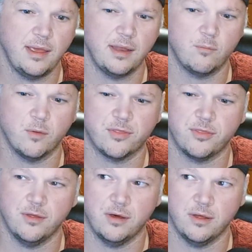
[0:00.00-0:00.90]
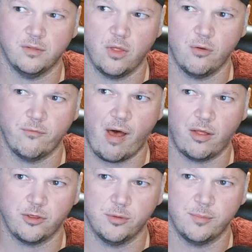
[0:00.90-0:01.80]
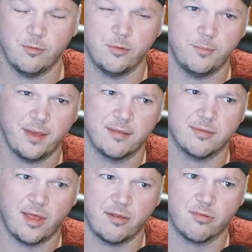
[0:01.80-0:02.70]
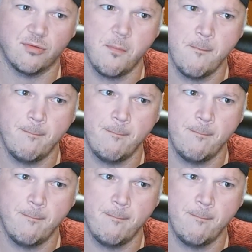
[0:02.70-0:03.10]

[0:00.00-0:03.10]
And with the low volume, it would make sense